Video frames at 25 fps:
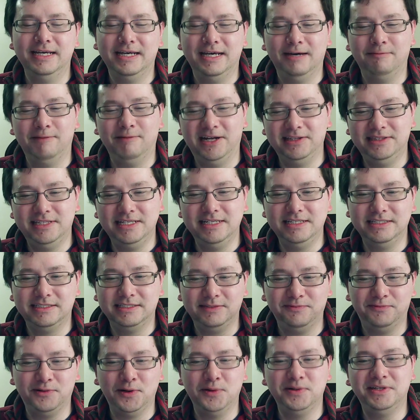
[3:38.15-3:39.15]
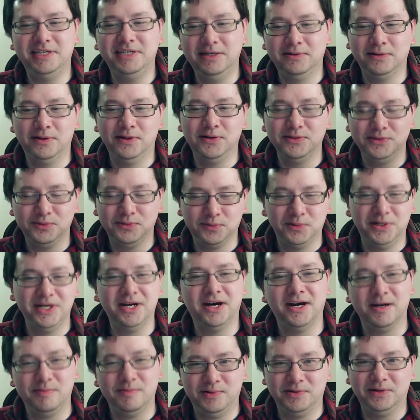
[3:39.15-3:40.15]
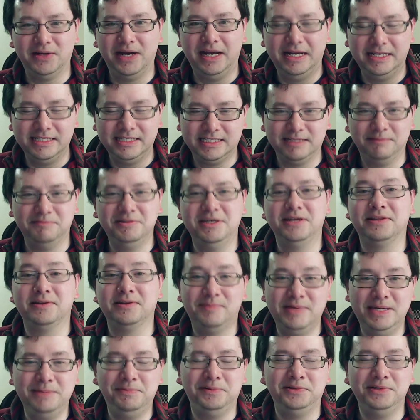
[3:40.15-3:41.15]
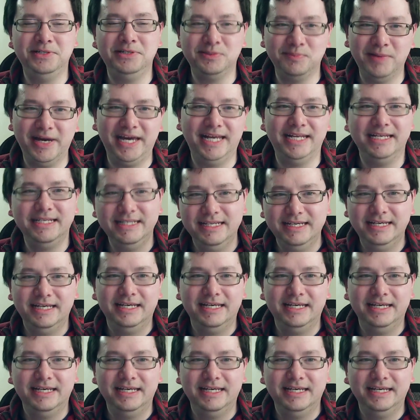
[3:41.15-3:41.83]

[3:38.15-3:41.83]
about these folk heroes, Roy Harper and some of the other people he's met,